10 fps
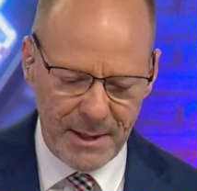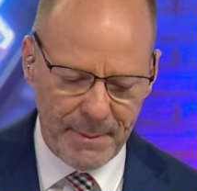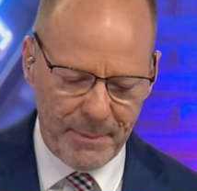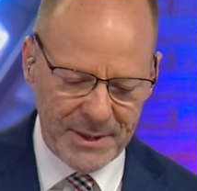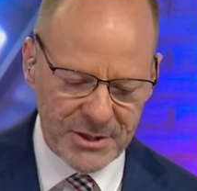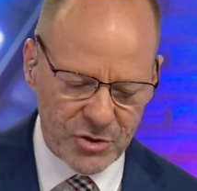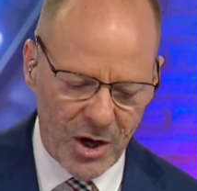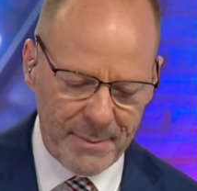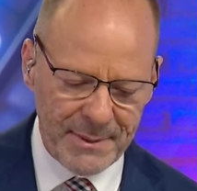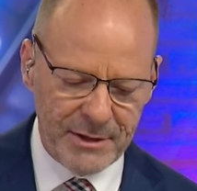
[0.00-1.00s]
But by the
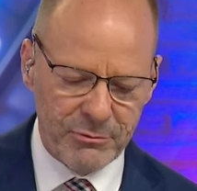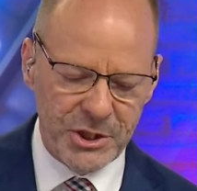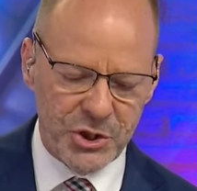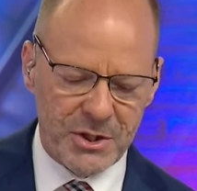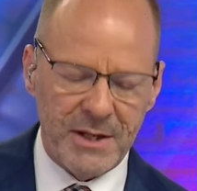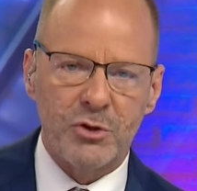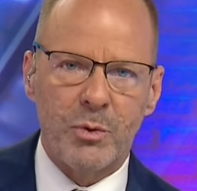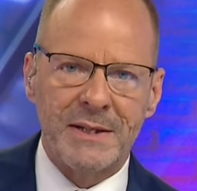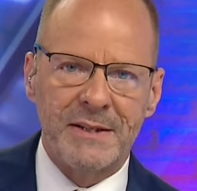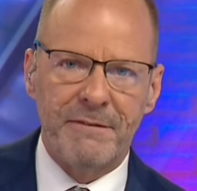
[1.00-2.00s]
time they'd reached
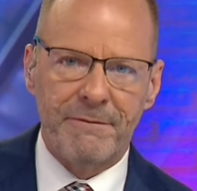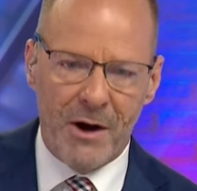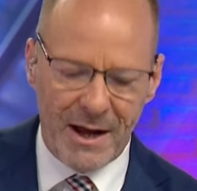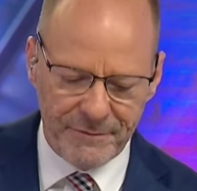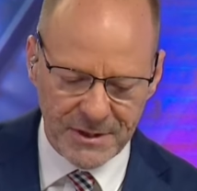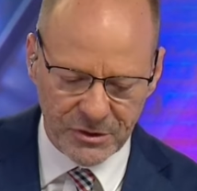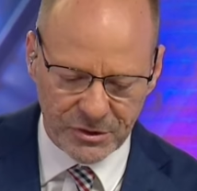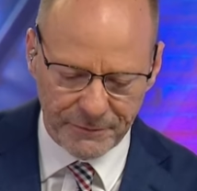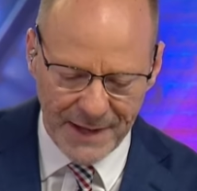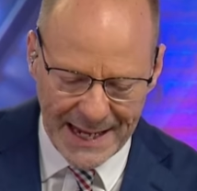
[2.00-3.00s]
25
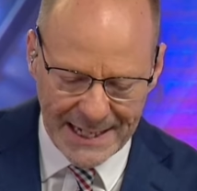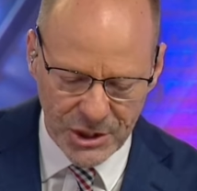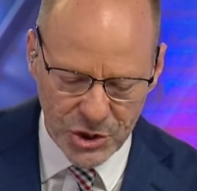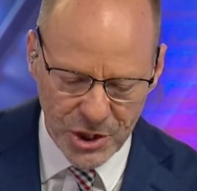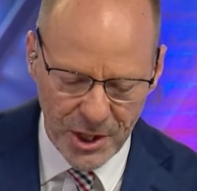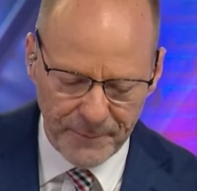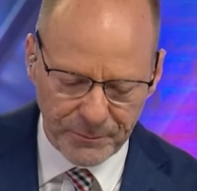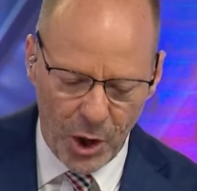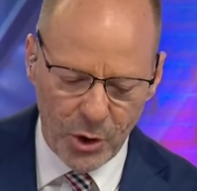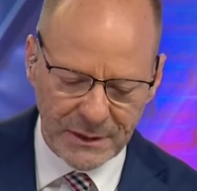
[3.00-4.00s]
years of age,
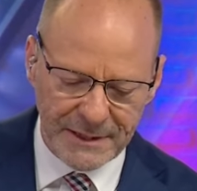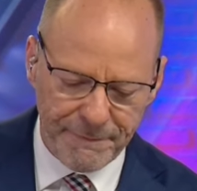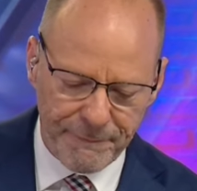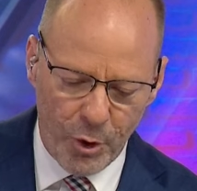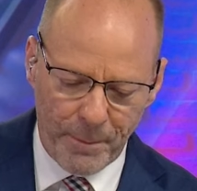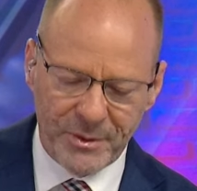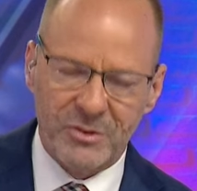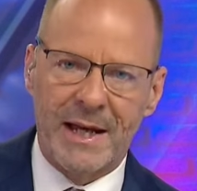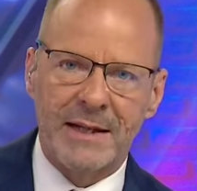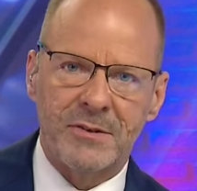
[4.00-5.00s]
only
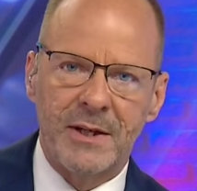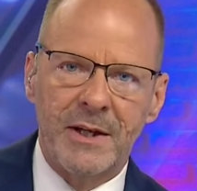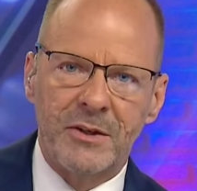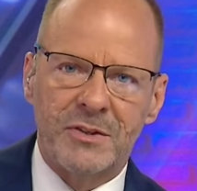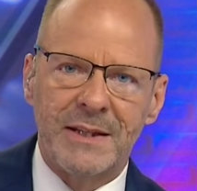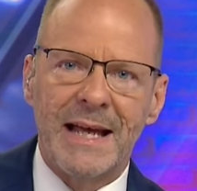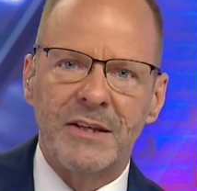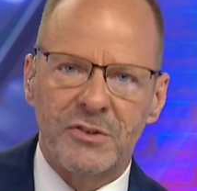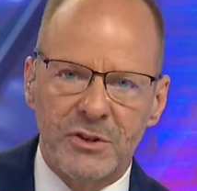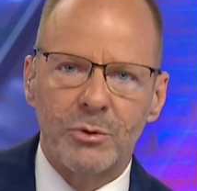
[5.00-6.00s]
4% said
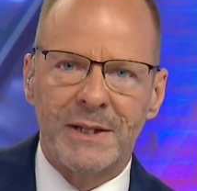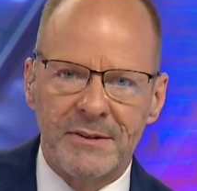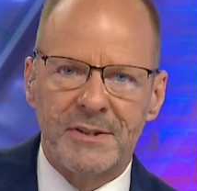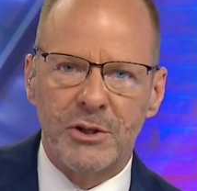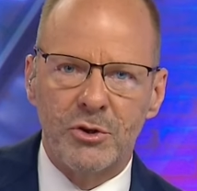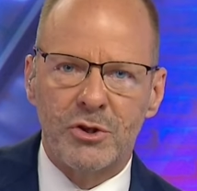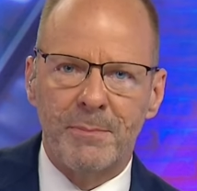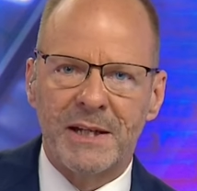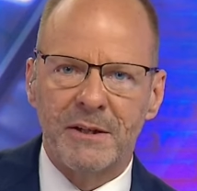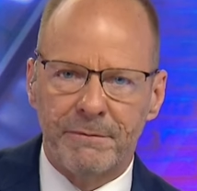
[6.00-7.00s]
they still continued to
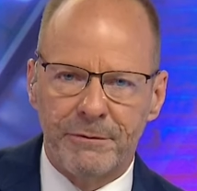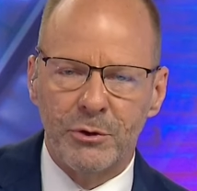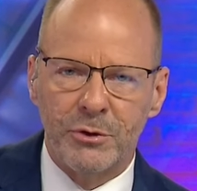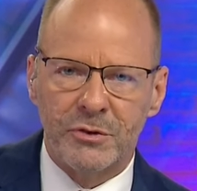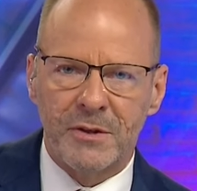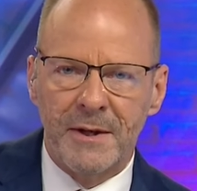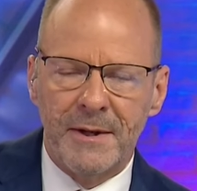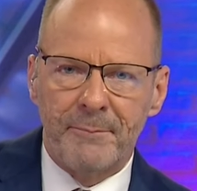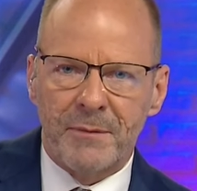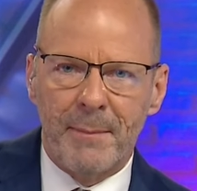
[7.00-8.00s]
be confused
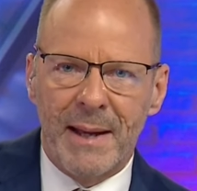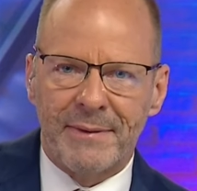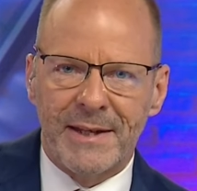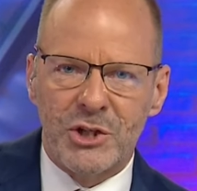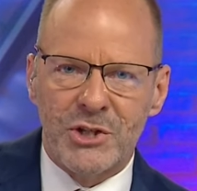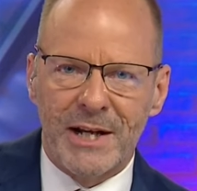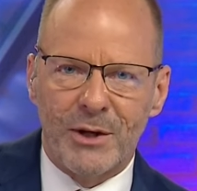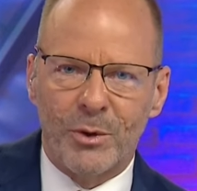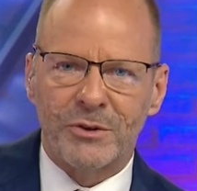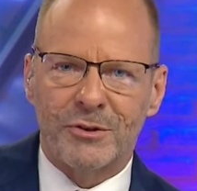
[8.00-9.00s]
about their
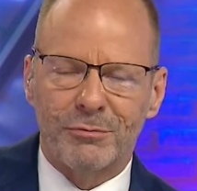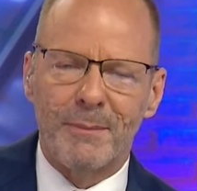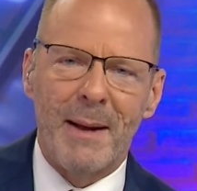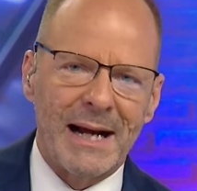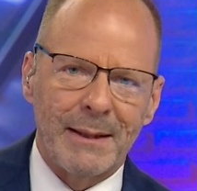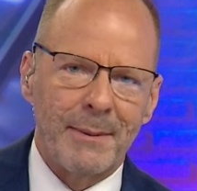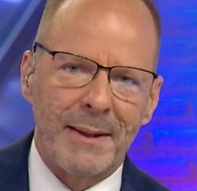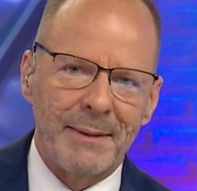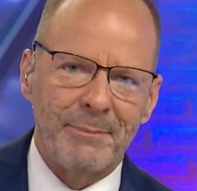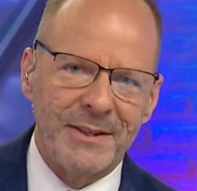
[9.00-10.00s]
gender. What's remarkable
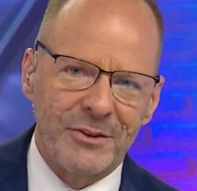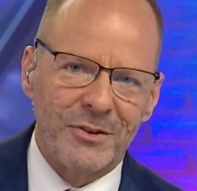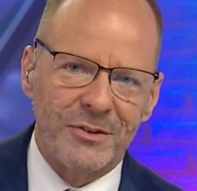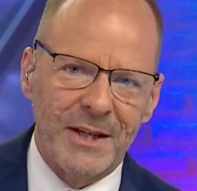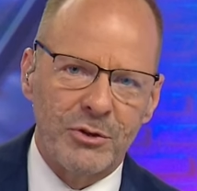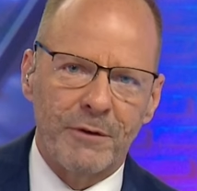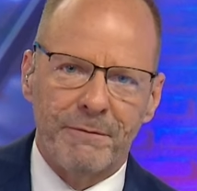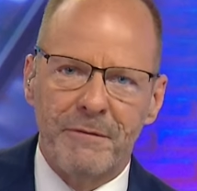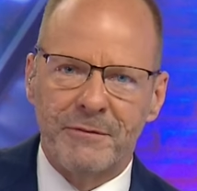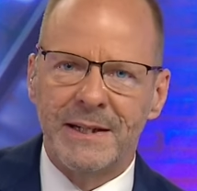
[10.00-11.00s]
about this is they took
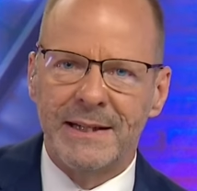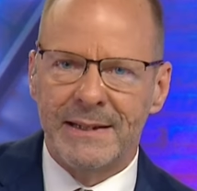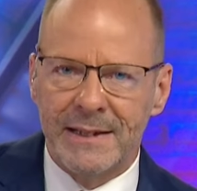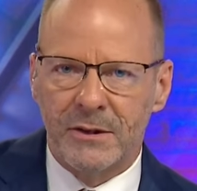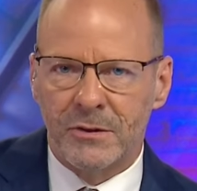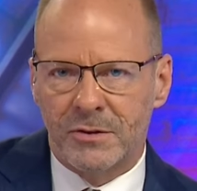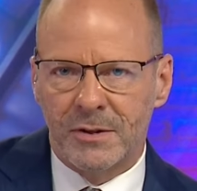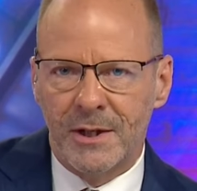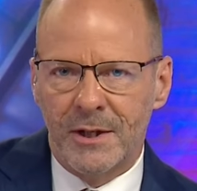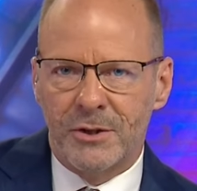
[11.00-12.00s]
15
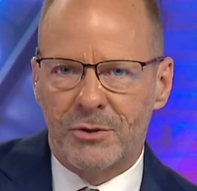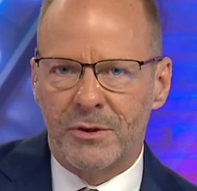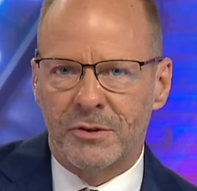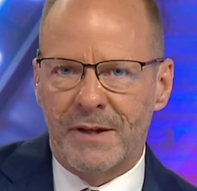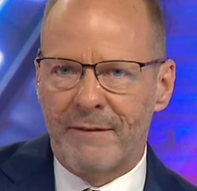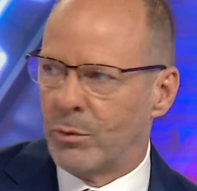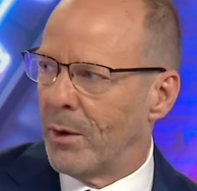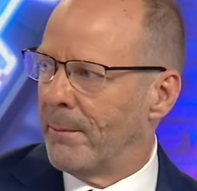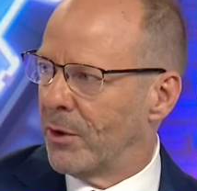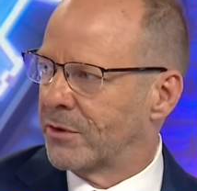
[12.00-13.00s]
years to discover
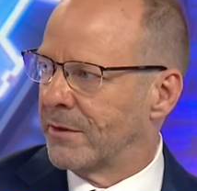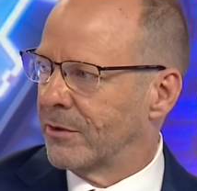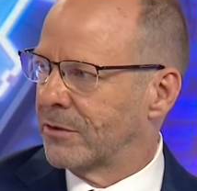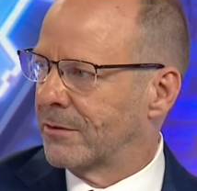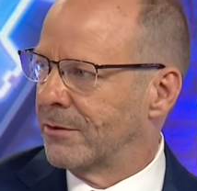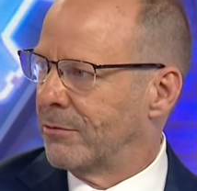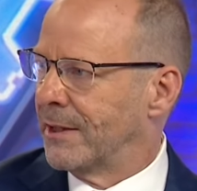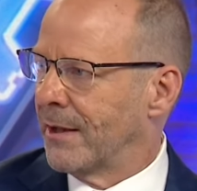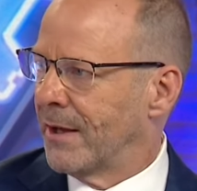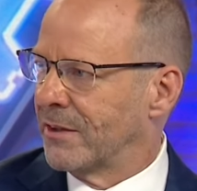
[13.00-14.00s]
what most of us could
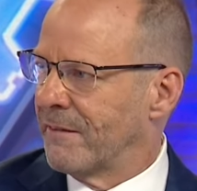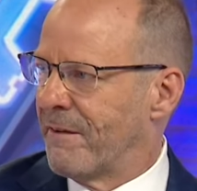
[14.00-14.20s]
realise in